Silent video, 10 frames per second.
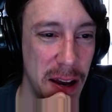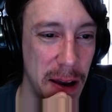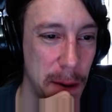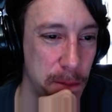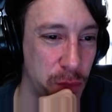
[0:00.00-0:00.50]

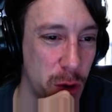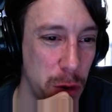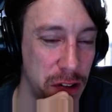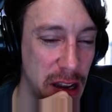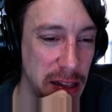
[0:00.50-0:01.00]
uh,
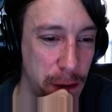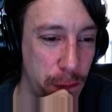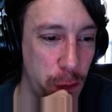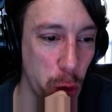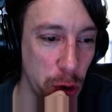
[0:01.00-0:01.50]
what is that, like
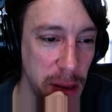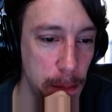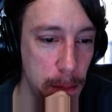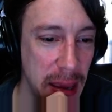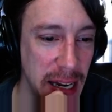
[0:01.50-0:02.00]
forty
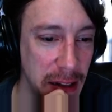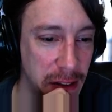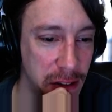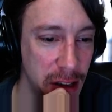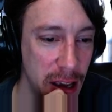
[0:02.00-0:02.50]

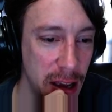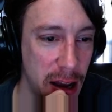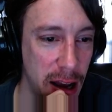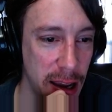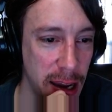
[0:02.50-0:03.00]
minutes,
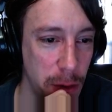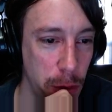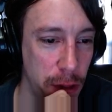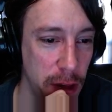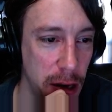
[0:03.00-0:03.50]
uh, and
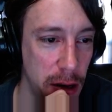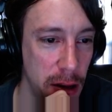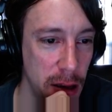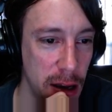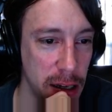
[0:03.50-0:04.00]

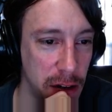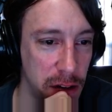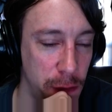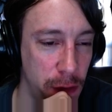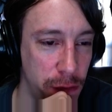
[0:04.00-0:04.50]
within uh, you can
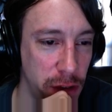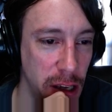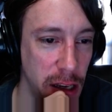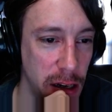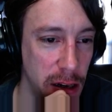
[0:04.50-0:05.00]
see
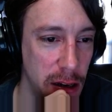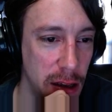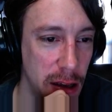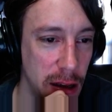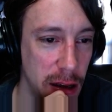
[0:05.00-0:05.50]
fifteen,
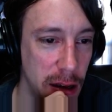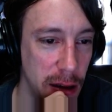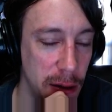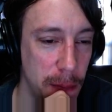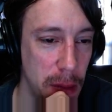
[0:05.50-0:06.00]
uh,
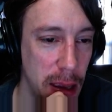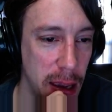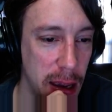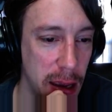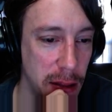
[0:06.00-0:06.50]

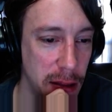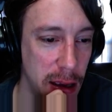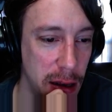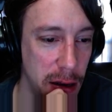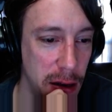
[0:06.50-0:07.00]
and
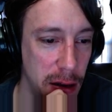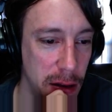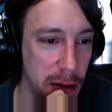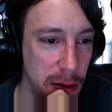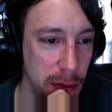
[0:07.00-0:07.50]
then
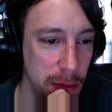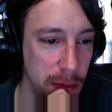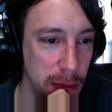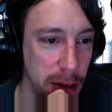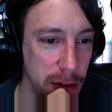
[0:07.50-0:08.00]

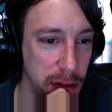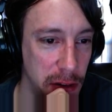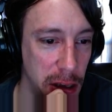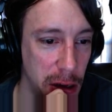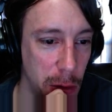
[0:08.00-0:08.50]
let's
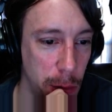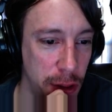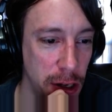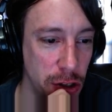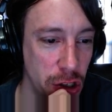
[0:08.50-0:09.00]
see here,
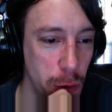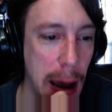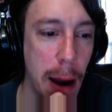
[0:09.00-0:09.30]
within two